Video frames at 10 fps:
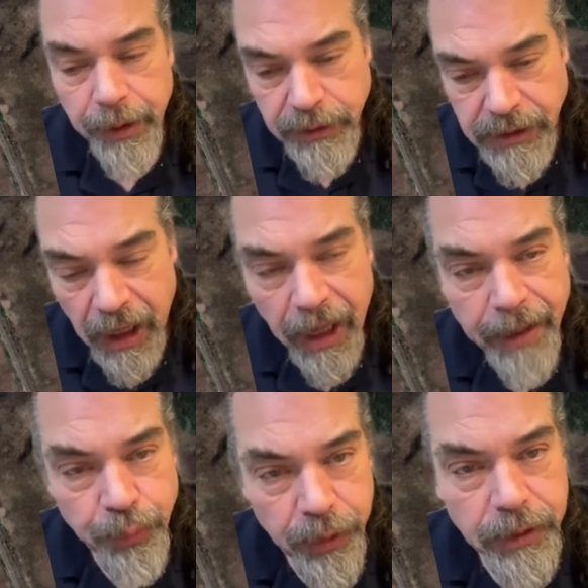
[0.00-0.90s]

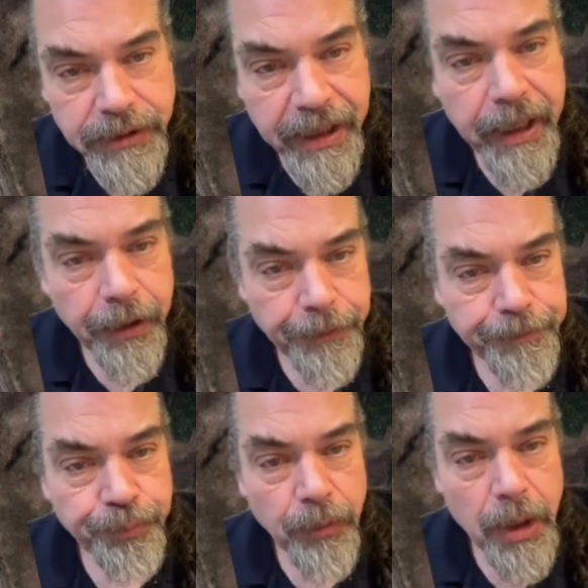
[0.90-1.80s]
Time will tell.
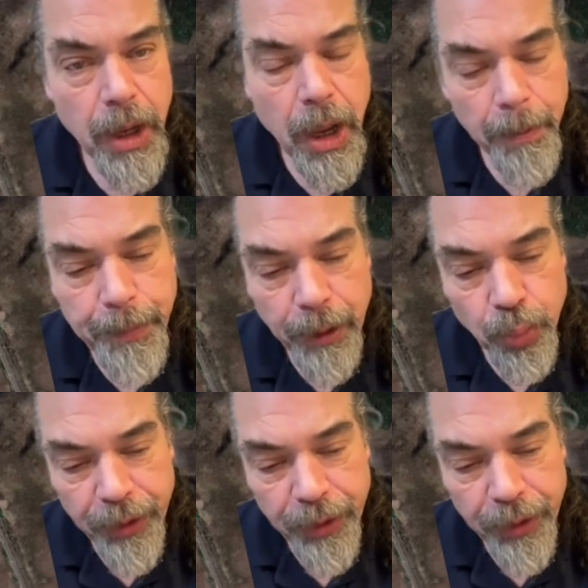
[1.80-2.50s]
But